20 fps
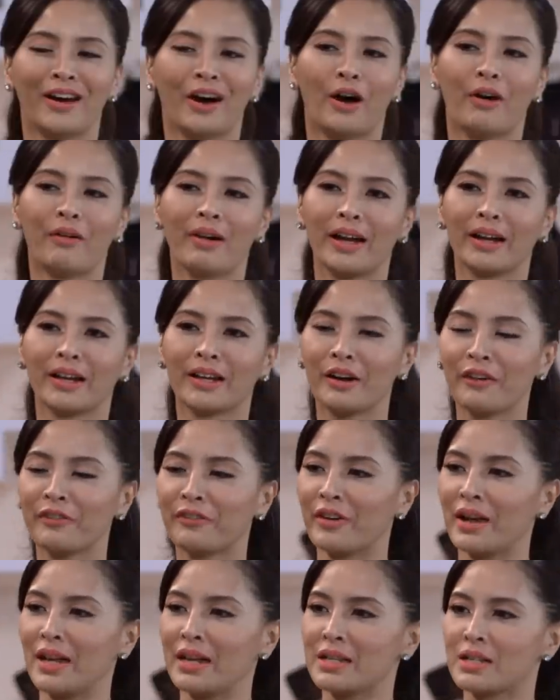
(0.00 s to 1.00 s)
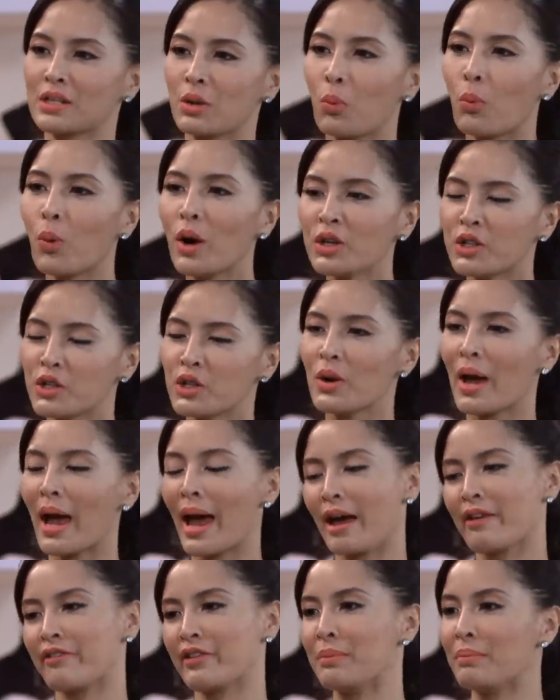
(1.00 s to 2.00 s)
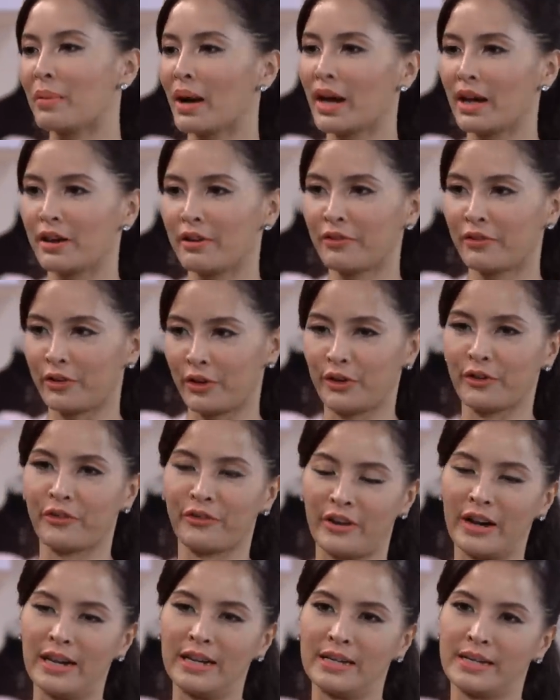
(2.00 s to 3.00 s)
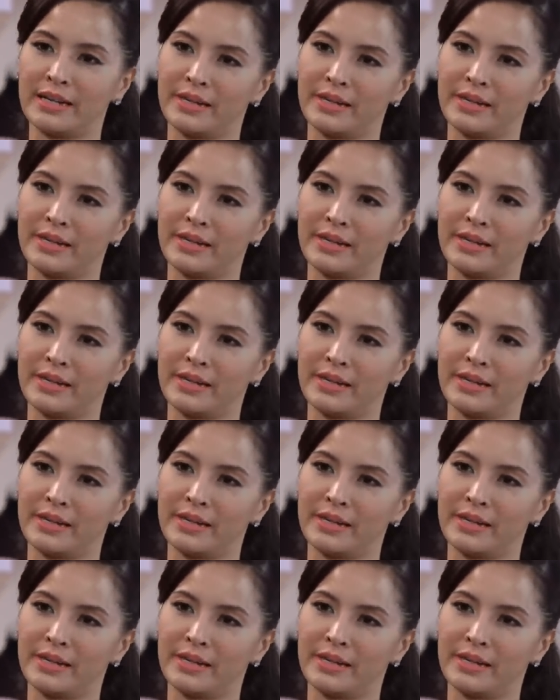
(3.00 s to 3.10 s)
All right, girlfriends, what do you have in mind for your friend?